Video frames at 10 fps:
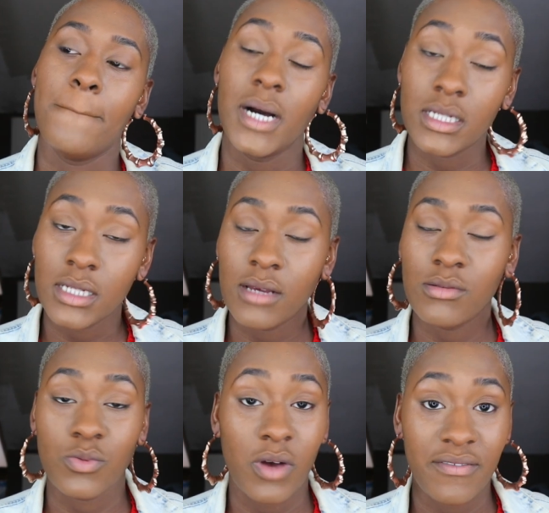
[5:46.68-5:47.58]
but it
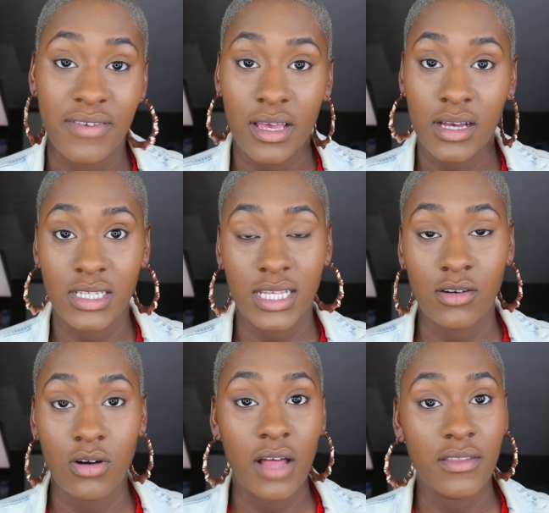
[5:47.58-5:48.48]
was worth it because I
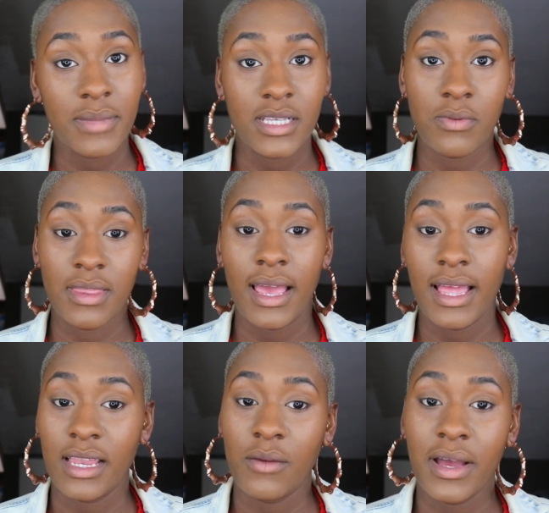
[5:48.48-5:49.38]
got other bits with it
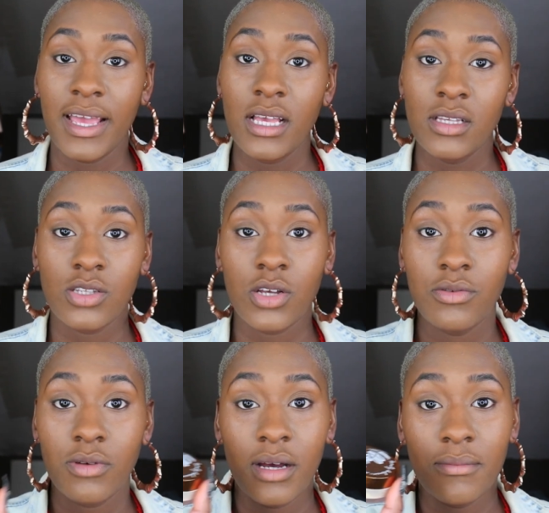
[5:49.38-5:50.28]
anyway.
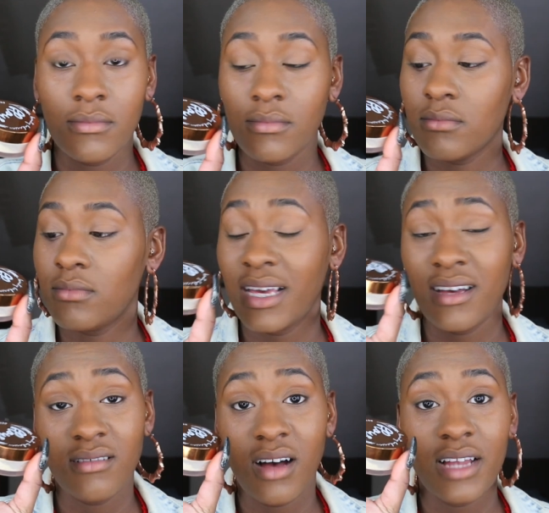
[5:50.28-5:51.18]
So
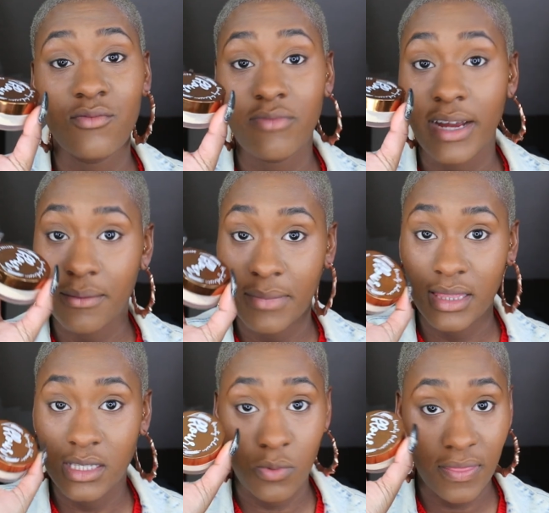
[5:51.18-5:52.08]
yeah, I'd recommend this